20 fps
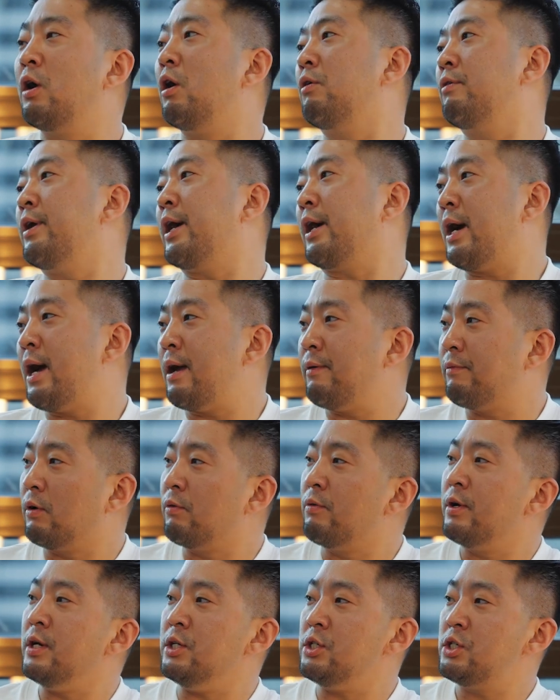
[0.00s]
Correct. I've
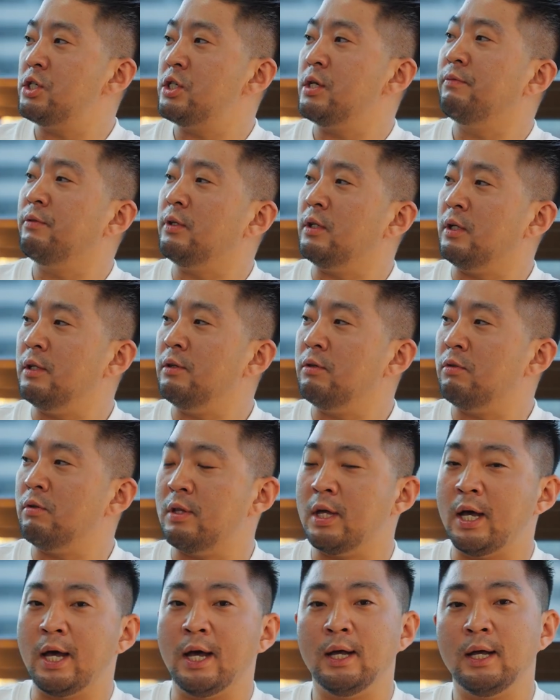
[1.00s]
already shifted into
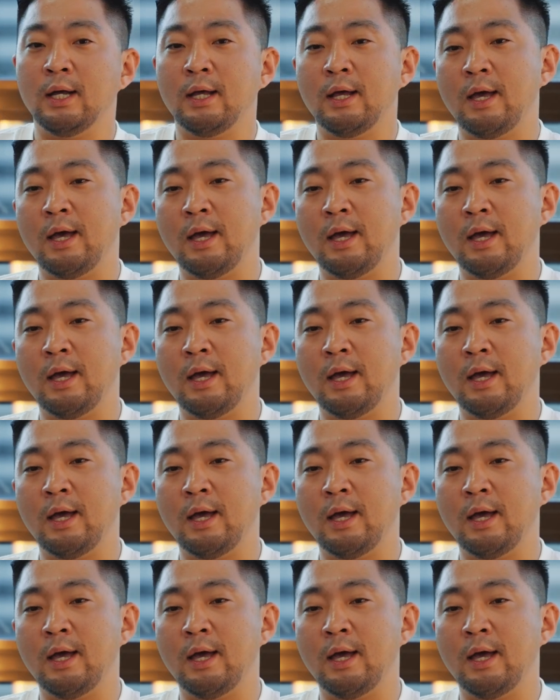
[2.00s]
that.